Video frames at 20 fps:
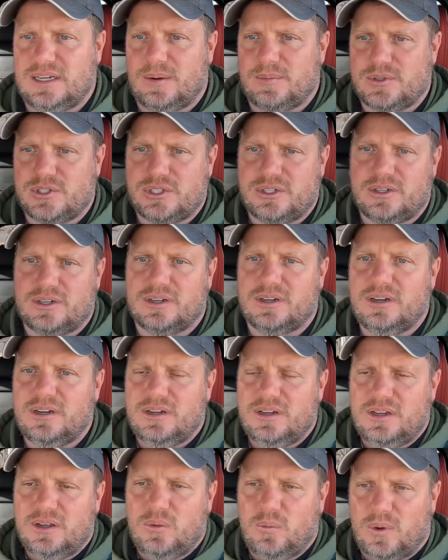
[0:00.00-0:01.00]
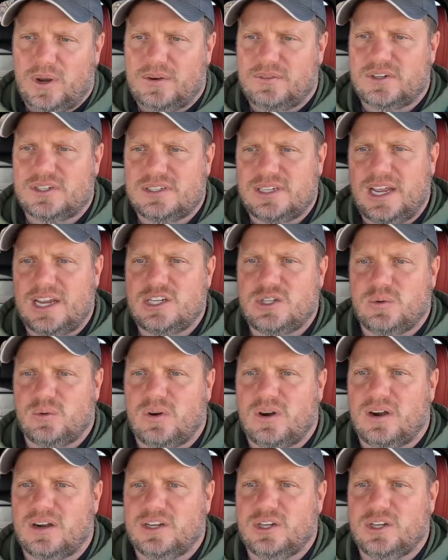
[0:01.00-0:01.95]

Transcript: I'm sure whatever size you are,